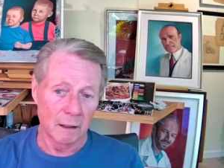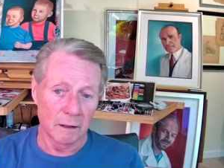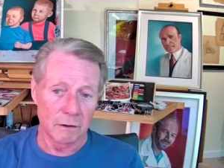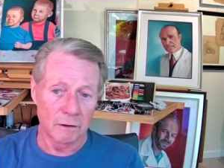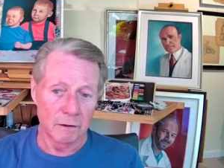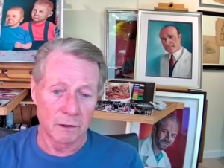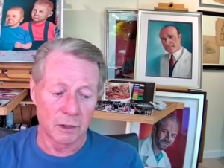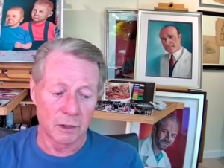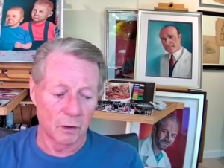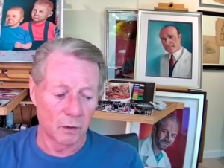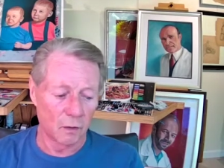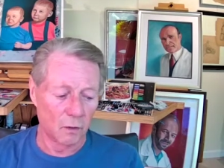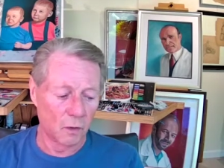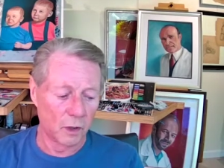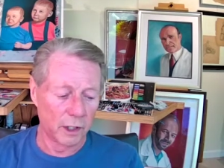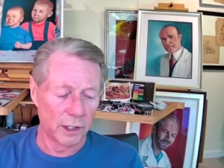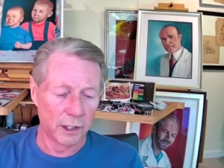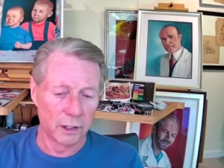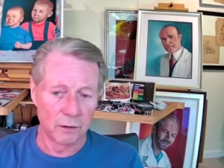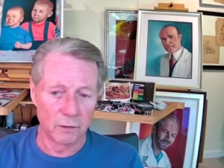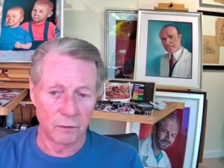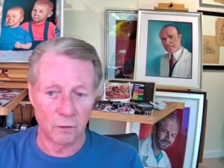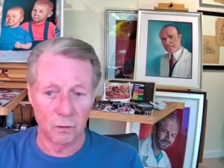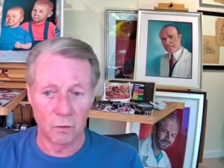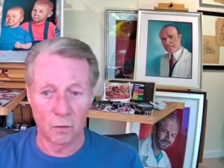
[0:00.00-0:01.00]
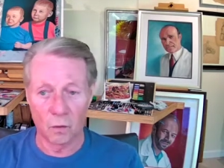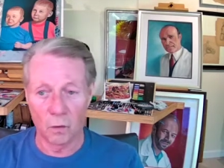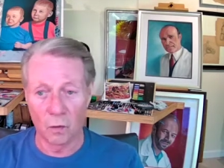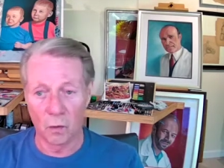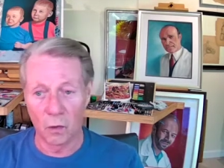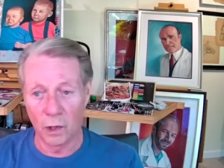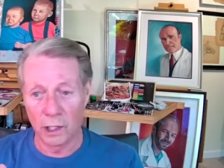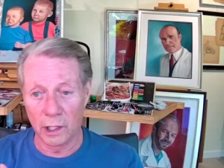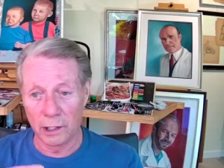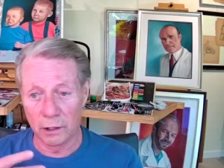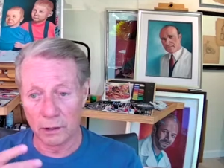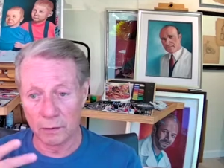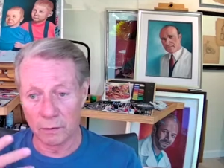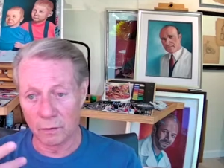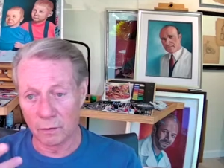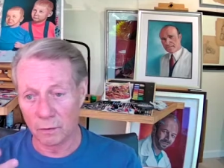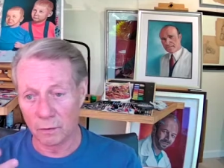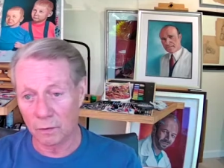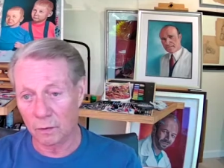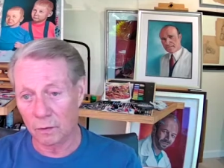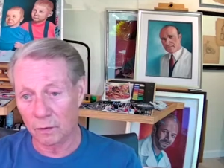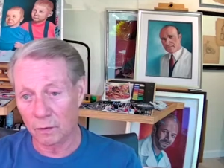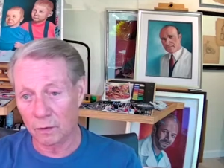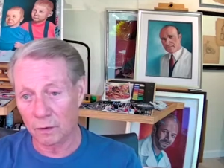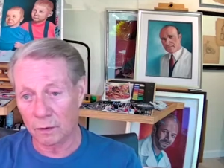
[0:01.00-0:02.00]
So when you
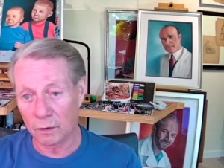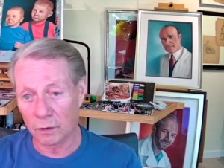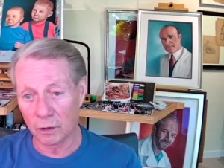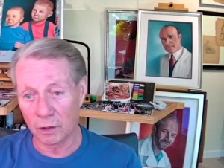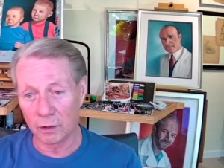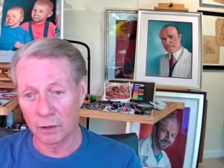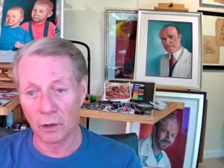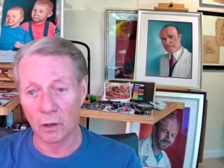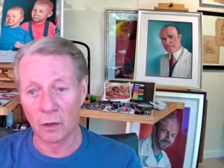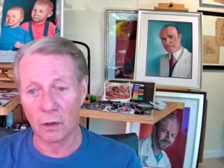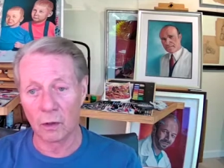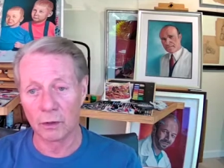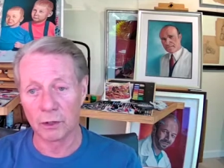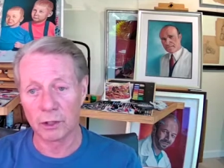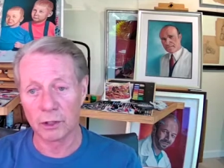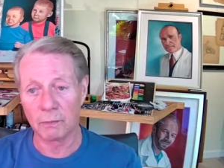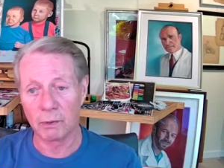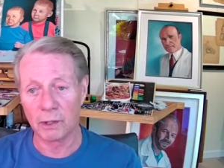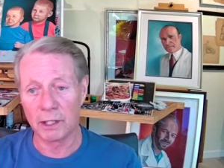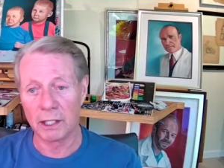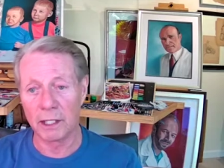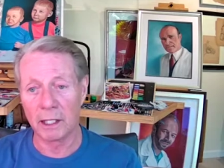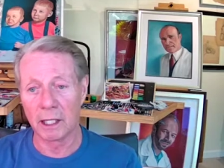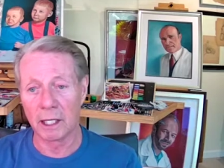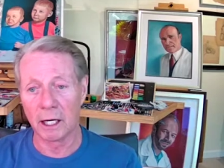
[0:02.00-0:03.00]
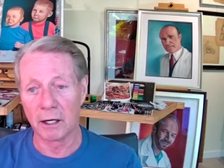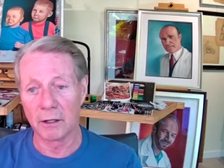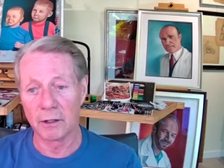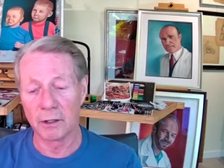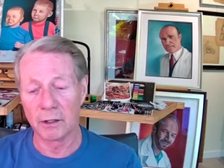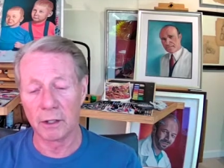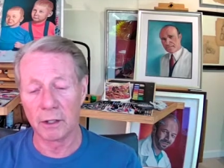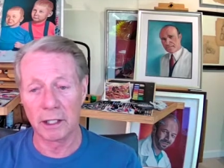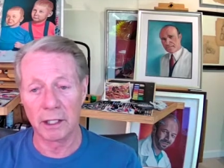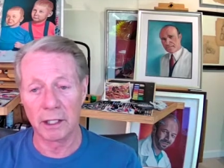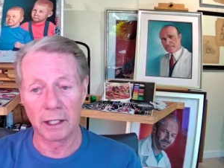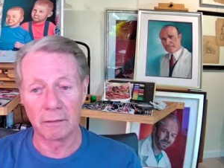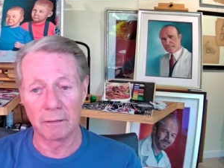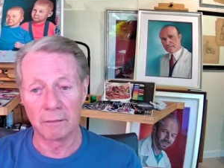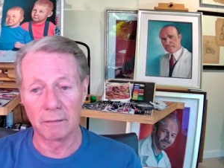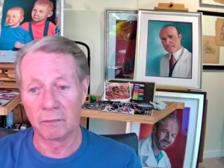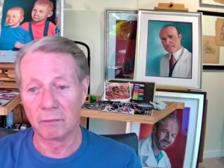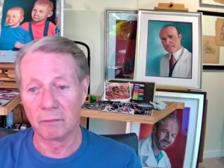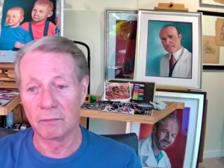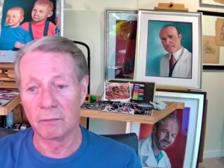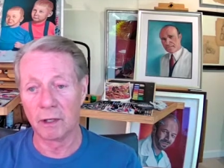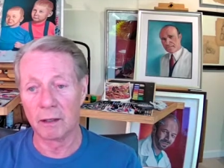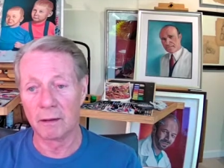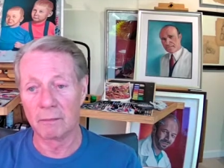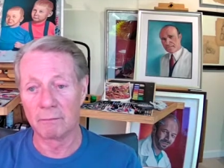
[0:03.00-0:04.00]
took the whole spleen out, you
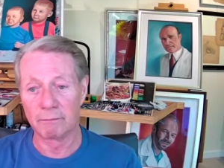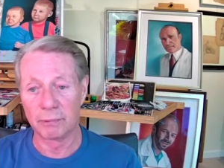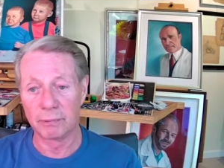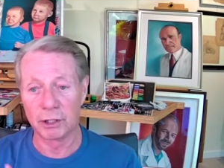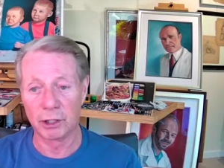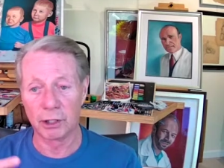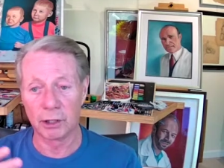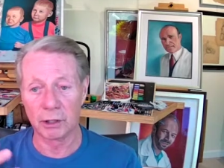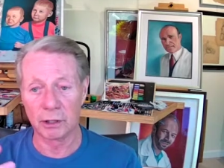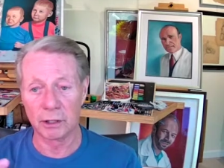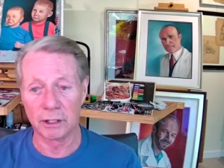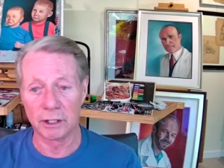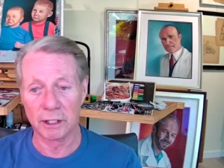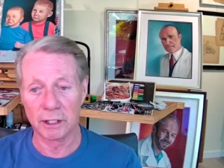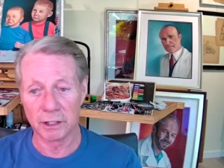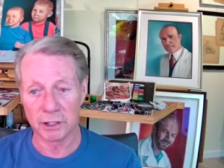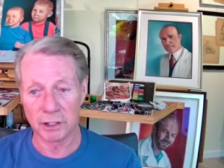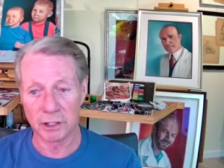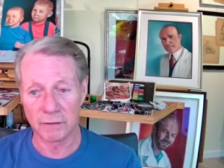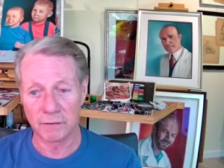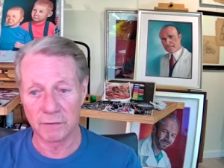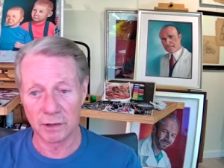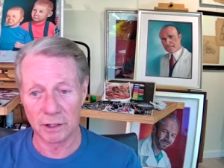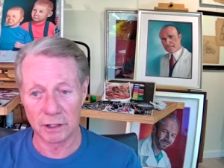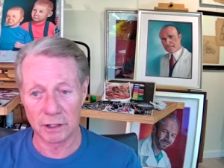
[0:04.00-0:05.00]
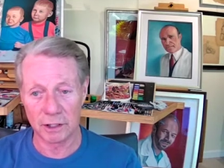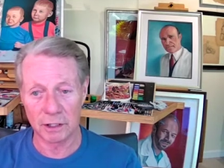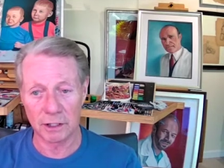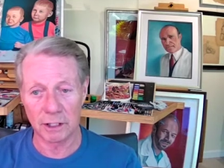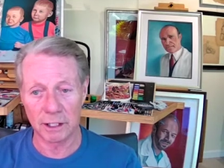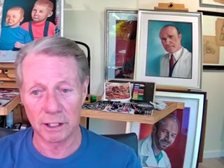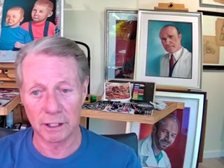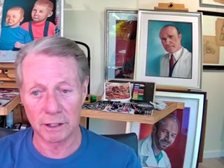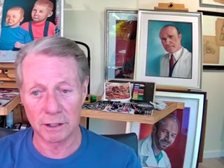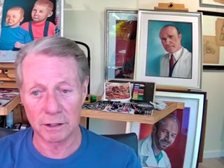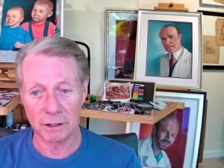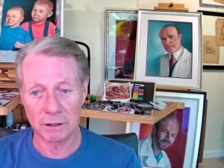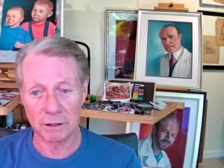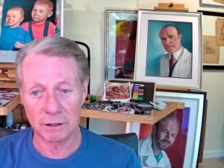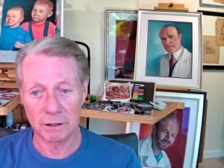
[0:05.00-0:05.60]
had bajillions of these things.